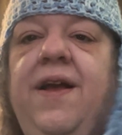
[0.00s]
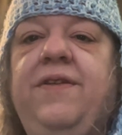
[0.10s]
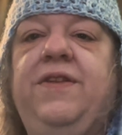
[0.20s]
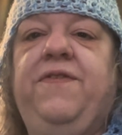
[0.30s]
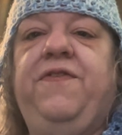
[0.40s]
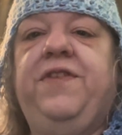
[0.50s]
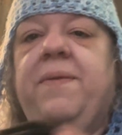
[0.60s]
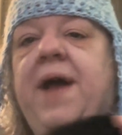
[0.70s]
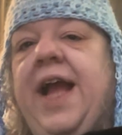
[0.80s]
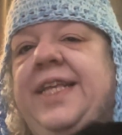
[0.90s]

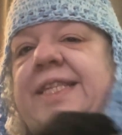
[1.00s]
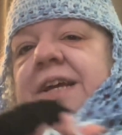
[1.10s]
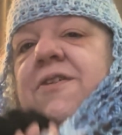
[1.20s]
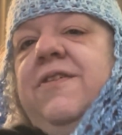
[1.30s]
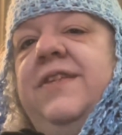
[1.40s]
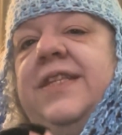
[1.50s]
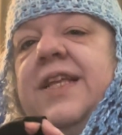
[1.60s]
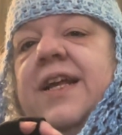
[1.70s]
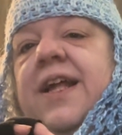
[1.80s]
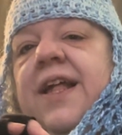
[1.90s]
some icicles
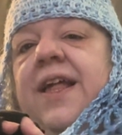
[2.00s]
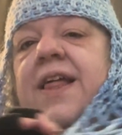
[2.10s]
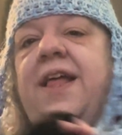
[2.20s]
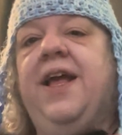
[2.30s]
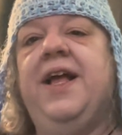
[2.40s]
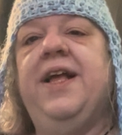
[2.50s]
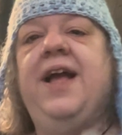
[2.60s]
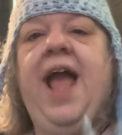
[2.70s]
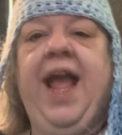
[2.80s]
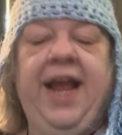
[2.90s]

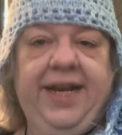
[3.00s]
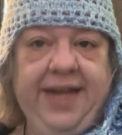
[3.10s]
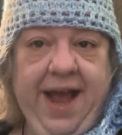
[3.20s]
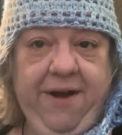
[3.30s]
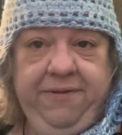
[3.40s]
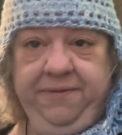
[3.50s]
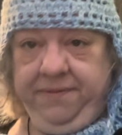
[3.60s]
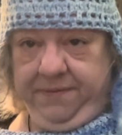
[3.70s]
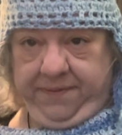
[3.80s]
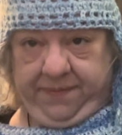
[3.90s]
hanging down.
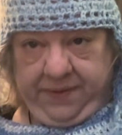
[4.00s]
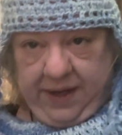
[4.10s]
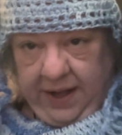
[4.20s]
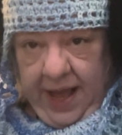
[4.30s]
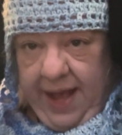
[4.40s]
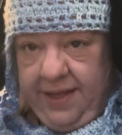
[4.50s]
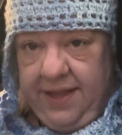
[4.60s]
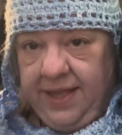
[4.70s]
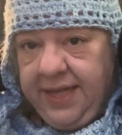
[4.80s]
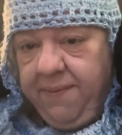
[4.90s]
Okay, so
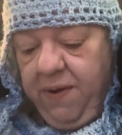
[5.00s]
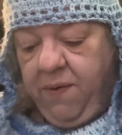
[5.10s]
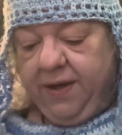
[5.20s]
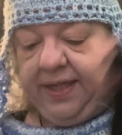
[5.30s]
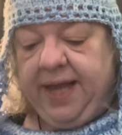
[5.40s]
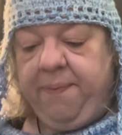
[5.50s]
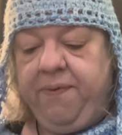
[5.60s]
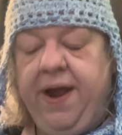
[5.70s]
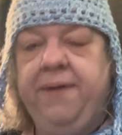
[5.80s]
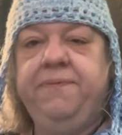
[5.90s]
this can be worn
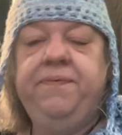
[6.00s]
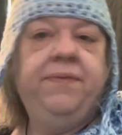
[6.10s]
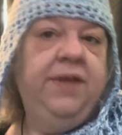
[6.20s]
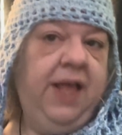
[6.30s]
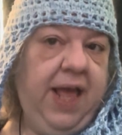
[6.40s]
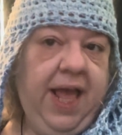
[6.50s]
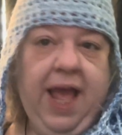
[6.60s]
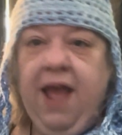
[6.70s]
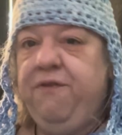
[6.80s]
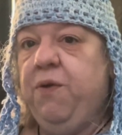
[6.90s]
separate
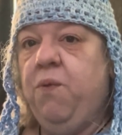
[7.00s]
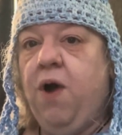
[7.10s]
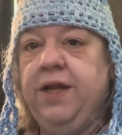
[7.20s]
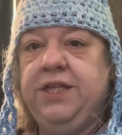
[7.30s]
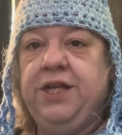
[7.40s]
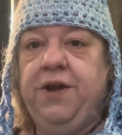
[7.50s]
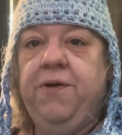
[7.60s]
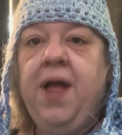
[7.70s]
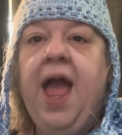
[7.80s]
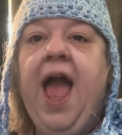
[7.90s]
if you want
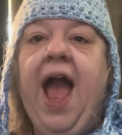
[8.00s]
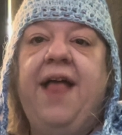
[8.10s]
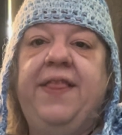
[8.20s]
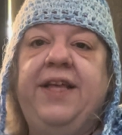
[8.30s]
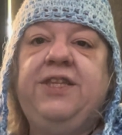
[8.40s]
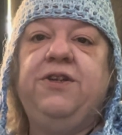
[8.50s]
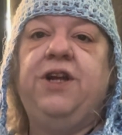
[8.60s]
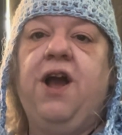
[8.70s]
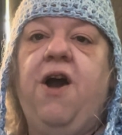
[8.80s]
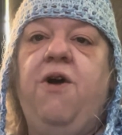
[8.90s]
to. And this would
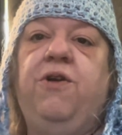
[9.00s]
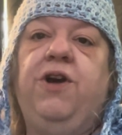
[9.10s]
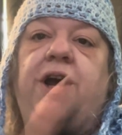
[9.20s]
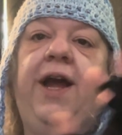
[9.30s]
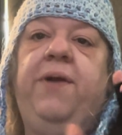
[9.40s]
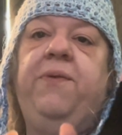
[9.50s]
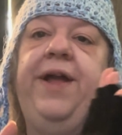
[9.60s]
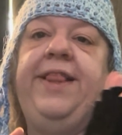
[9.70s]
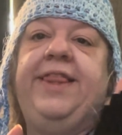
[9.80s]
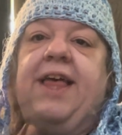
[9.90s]
go good
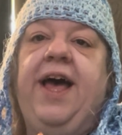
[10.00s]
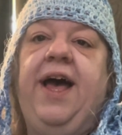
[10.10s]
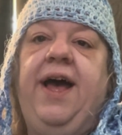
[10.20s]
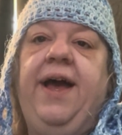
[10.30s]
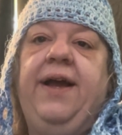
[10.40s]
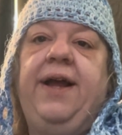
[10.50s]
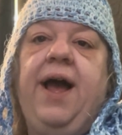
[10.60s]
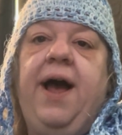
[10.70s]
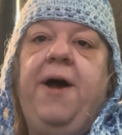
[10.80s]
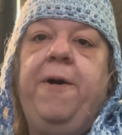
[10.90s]
with the,
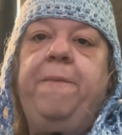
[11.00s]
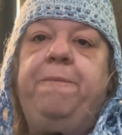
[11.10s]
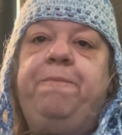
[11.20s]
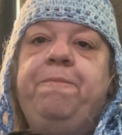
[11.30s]
I